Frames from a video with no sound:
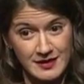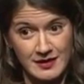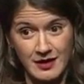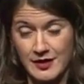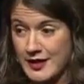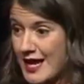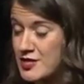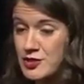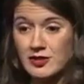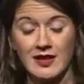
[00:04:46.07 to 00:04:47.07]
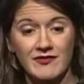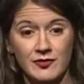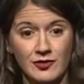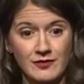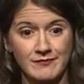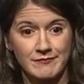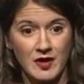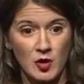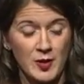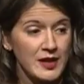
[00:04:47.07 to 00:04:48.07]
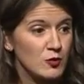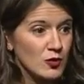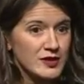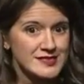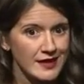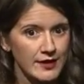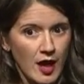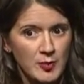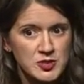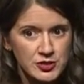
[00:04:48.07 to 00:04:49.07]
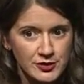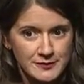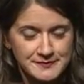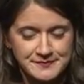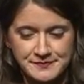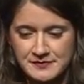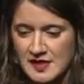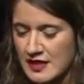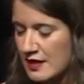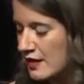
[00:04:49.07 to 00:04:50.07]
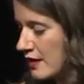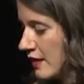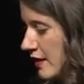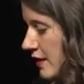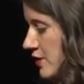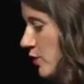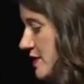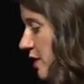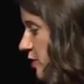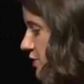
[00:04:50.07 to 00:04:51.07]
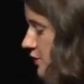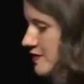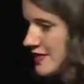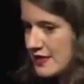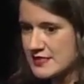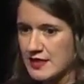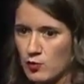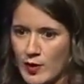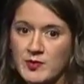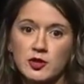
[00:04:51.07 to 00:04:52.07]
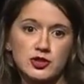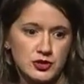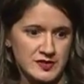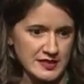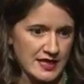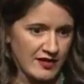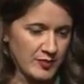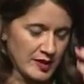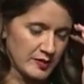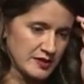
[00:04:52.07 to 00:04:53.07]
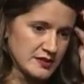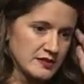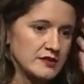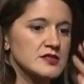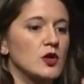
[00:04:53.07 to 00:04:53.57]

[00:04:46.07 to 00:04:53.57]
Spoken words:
On a national level, our paid work is not optional. Choice number 2 says that women are choosing to have babies, so